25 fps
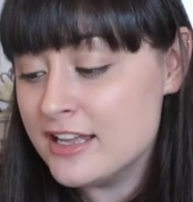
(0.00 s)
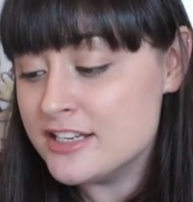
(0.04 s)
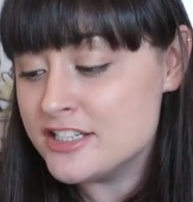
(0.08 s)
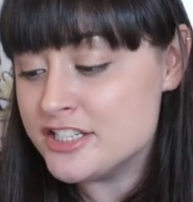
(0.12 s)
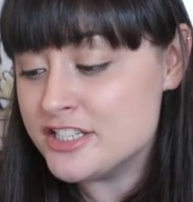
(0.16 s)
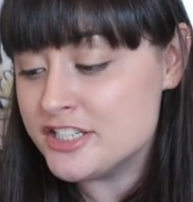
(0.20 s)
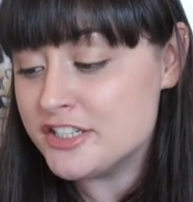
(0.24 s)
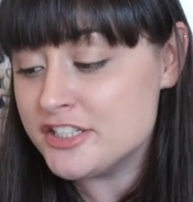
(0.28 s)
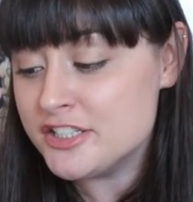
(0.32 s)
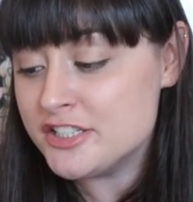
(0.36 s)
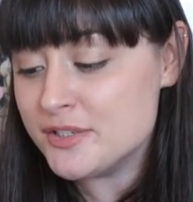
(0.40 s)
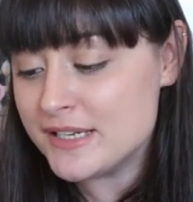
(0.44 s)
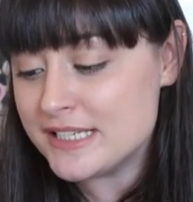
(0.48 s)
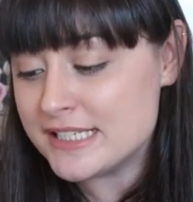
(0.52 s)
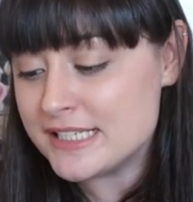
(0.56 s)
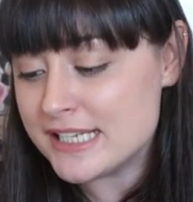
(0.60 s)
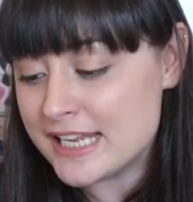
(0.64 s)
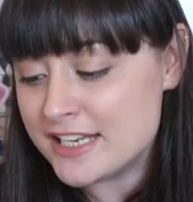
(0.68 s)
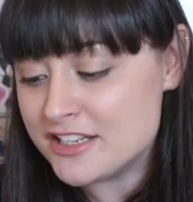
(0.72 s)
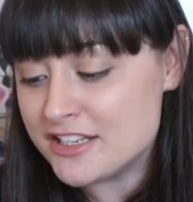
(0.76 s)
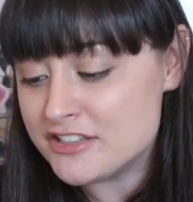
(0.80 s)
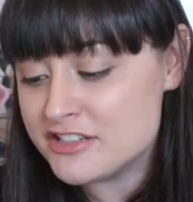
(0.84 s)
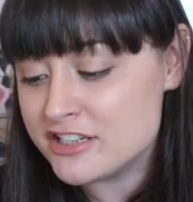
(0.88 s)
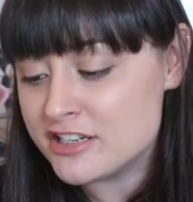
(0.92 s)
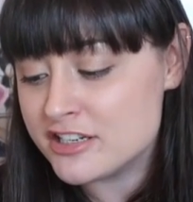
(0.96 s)
Due to its
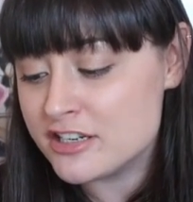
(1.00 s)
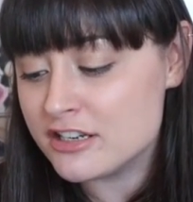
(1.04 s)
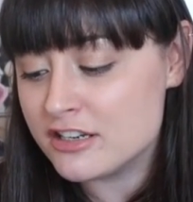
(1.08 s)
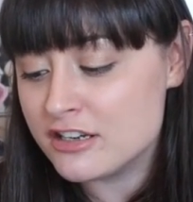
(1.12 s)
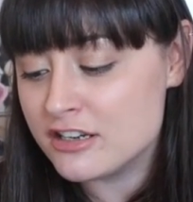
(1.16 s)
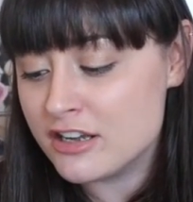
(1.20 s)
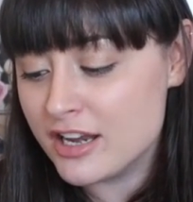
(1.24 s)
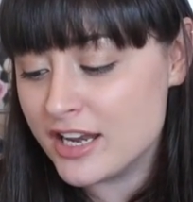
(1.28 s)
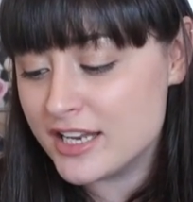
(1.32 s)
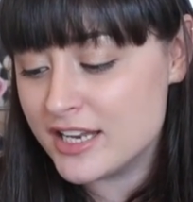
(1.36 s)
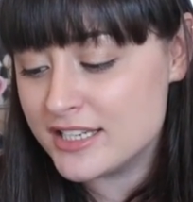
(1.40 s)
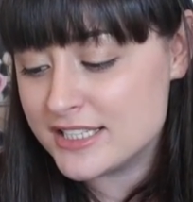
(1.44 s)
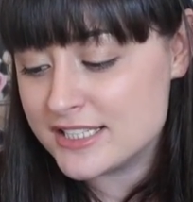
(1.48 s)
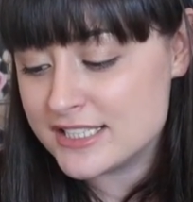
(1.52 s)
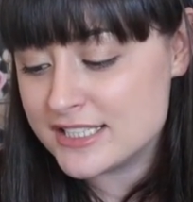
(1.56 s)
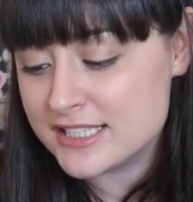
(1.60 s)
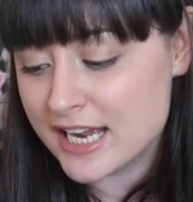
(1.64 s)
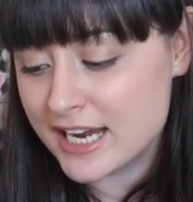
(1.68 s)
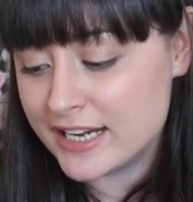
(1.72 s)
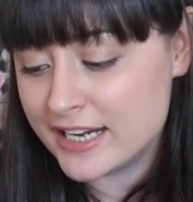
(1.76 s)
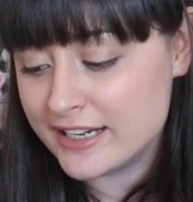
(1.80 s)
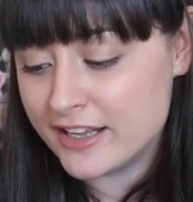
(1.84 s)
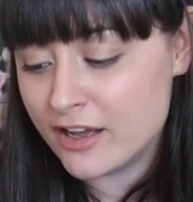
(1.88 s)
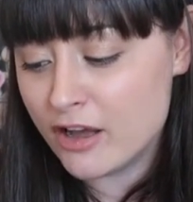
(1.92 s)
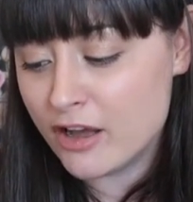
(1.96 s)
intricate colour design,